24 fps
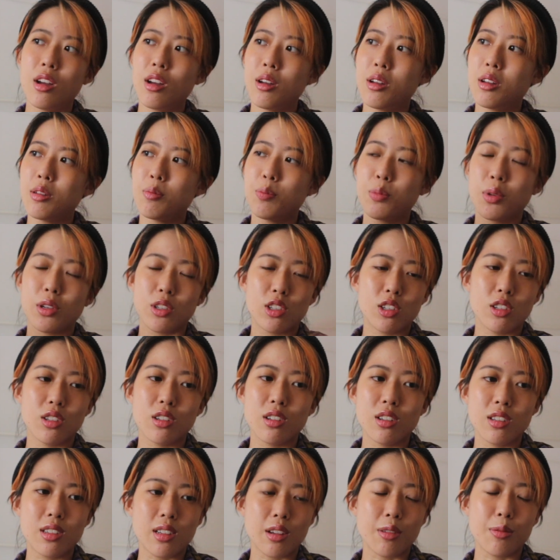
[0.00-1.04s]

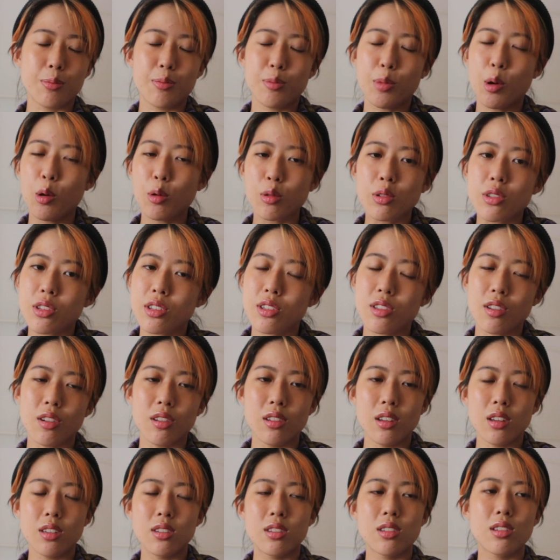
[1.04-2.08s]
pictures, posts on
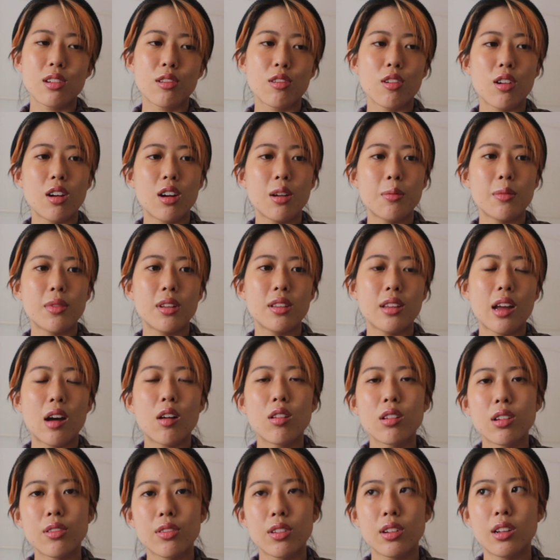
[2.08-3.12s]
Instagram, and now
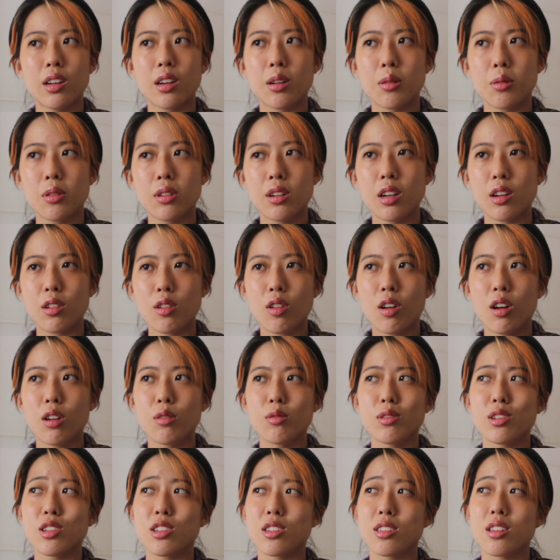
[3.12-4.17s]
even like TikTok,
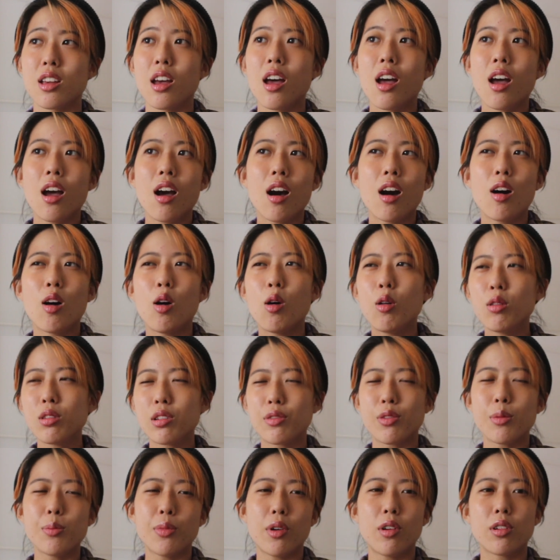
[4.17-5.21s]
which is a whole
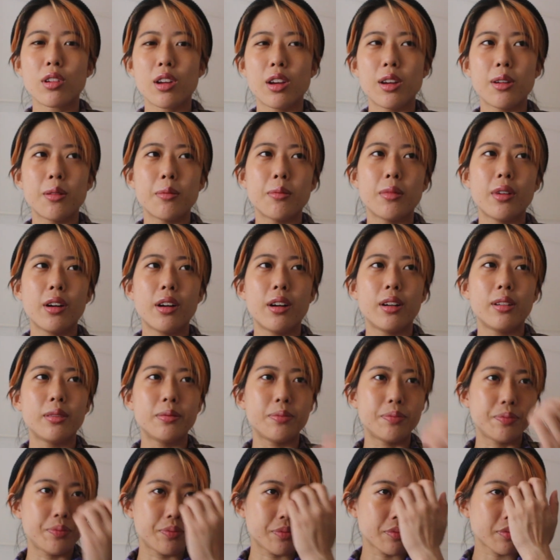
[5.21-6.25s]
different
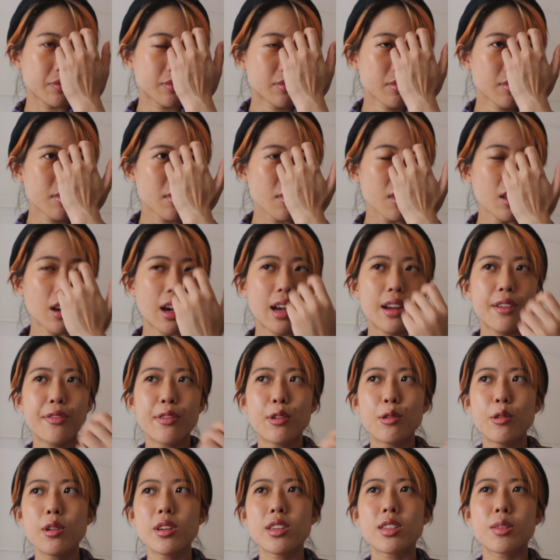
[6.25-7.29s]
ballgame. I've
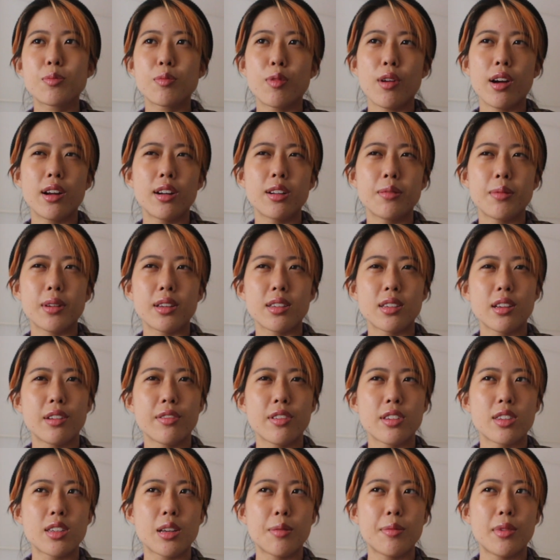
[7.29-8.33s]
always prided myself as
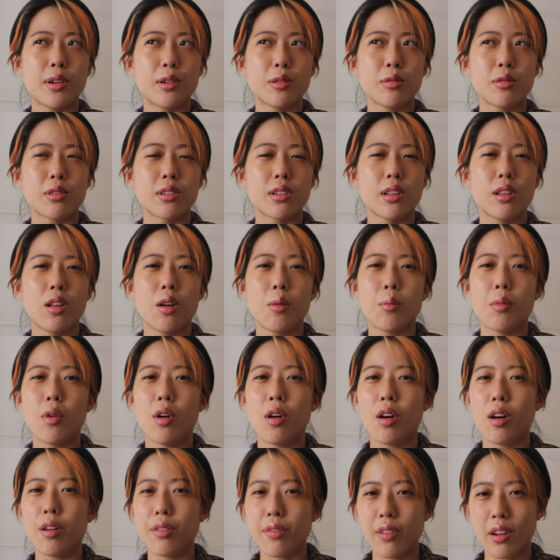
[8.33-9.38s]
someone who's a lot more
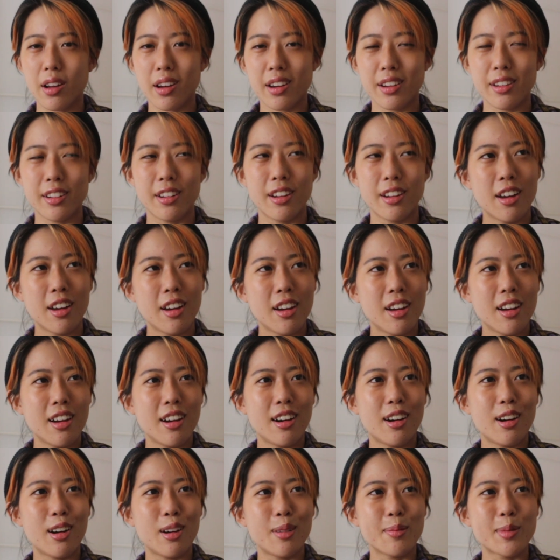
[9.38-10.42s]
offline,
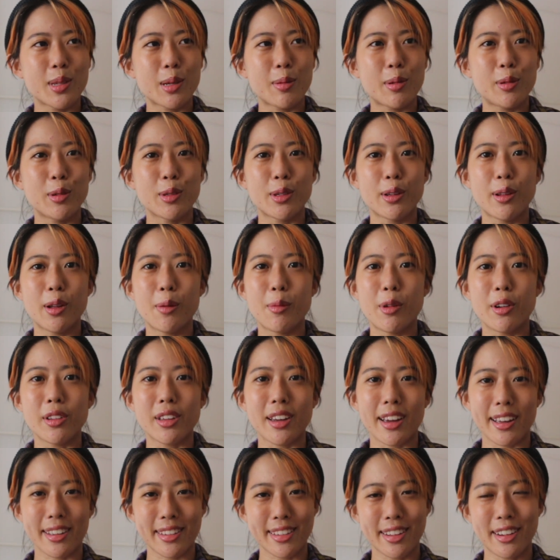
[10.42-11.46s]
someone who's a lot more
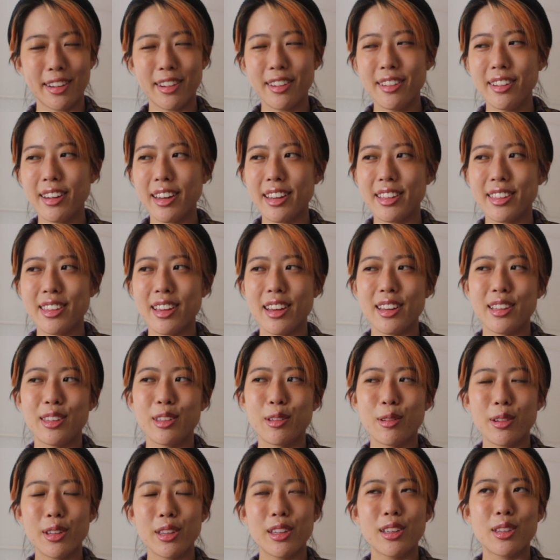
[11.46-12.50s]
tactile, and
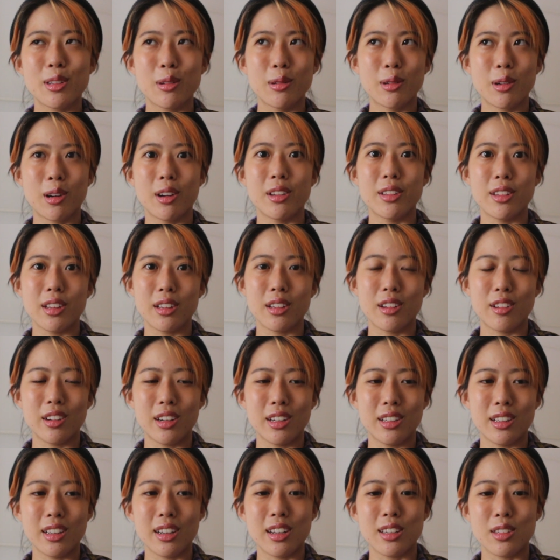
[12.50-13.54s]
doing this whole content
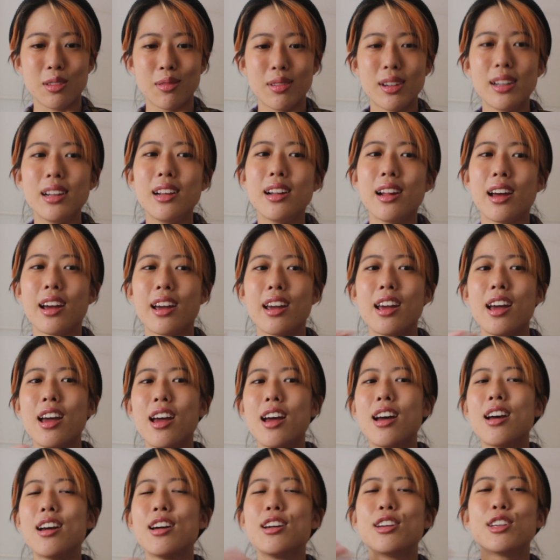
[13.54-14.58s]
creating has really like
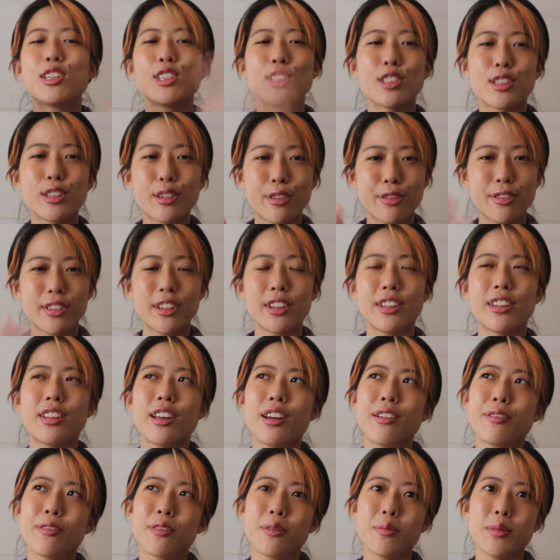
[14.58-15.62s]
shifted
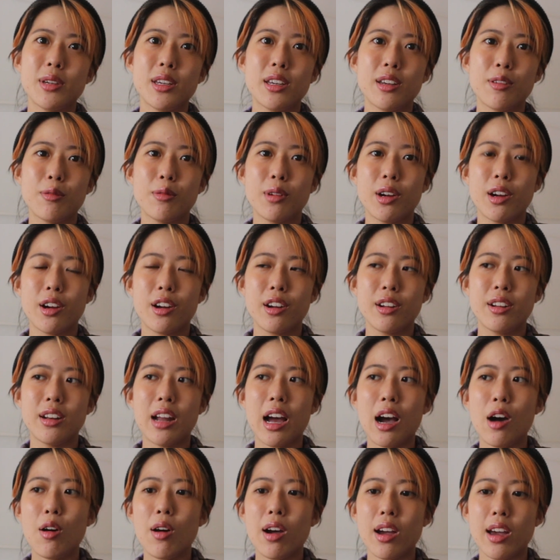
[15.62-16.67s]
that for me, where
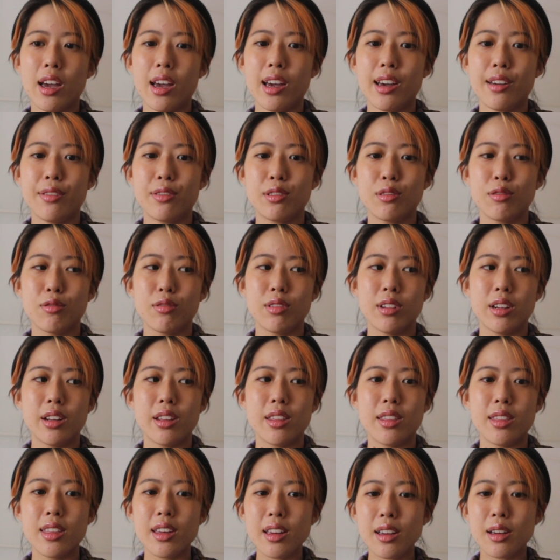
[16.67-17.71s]
now I have to really
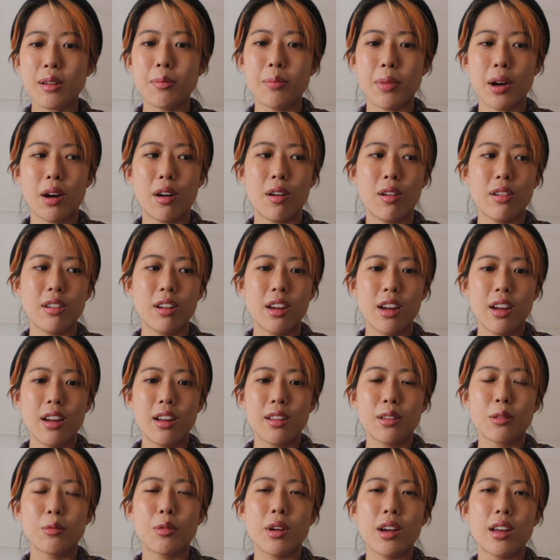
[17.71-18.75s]
think about
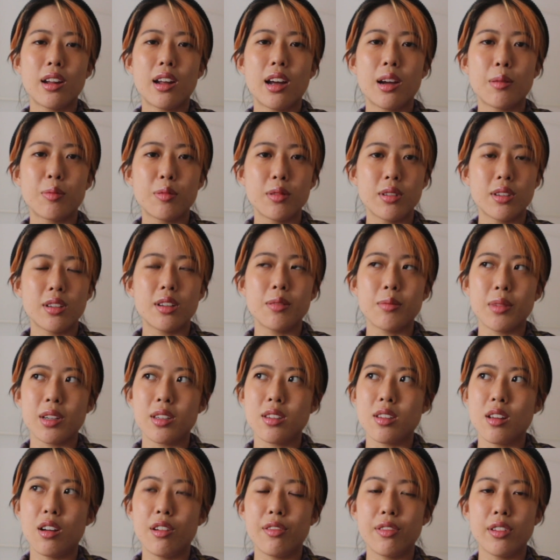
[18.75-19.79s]
the way that I present
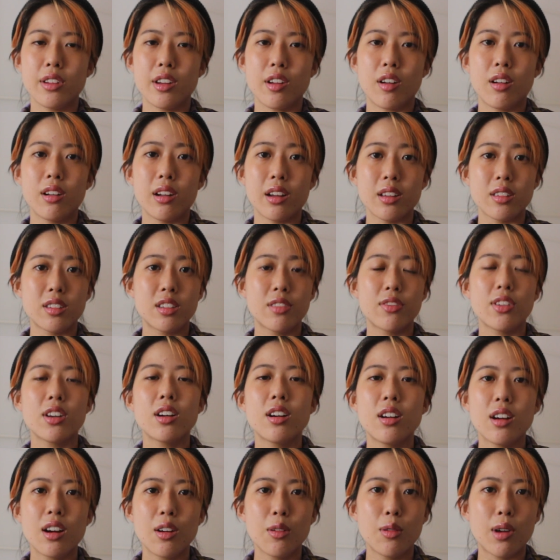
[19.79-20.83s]
myself in the online
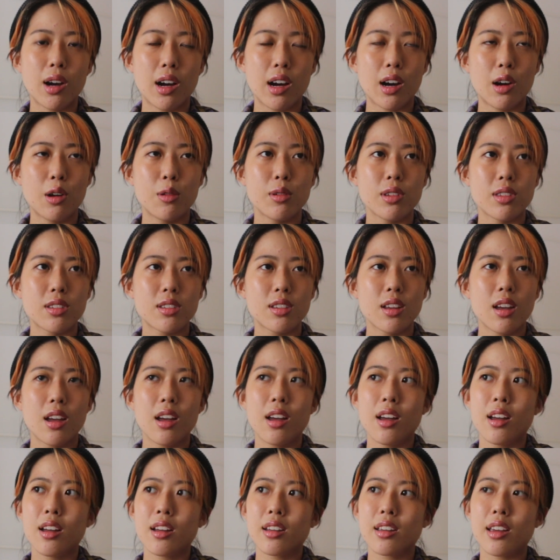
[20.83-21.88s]
sphere, how it's
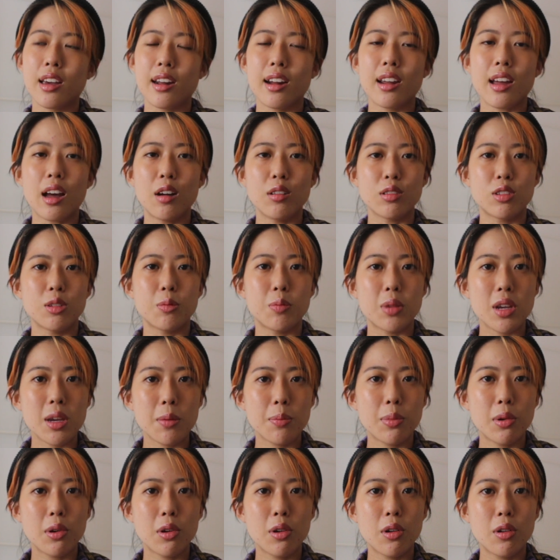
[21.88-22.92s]
getting out to
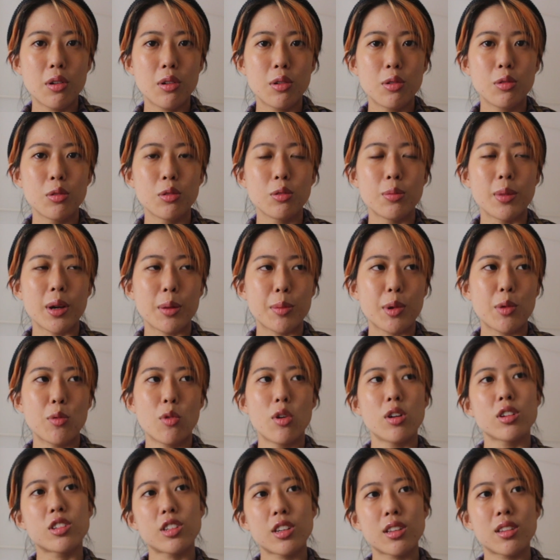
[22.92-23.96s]
people who might be
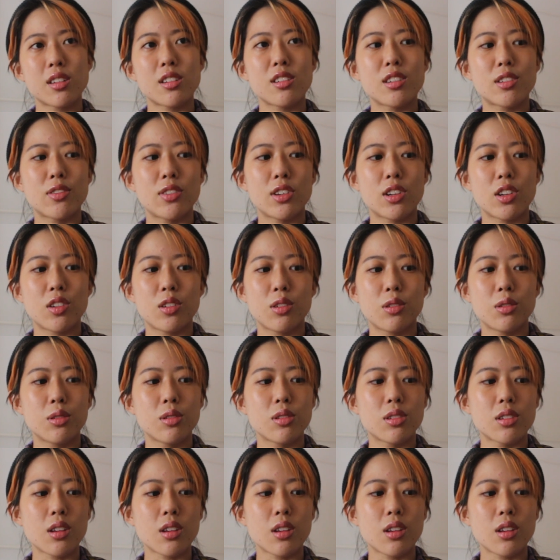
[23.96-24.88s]
watching these videos,